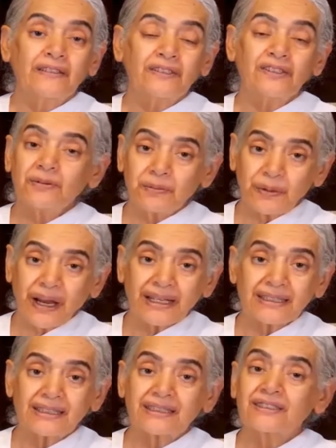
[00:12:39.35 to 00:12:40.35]
So the
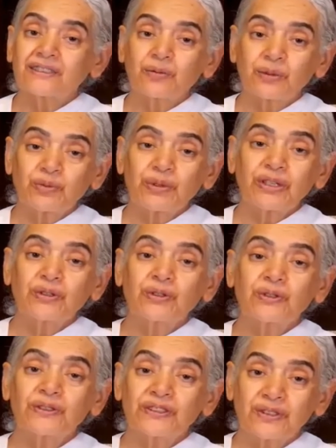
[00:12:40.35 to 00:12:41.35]
practice of what we
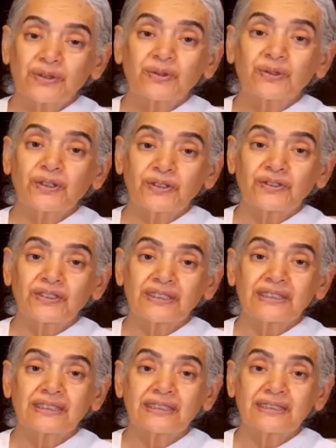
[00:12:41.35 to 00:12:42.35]
call soul
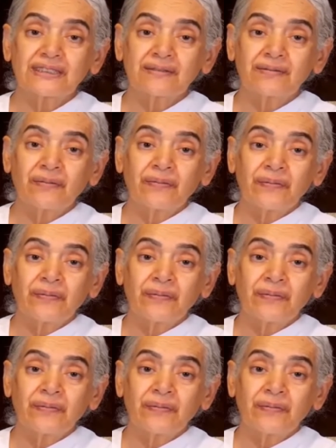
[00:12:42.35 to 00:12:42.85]
consciousness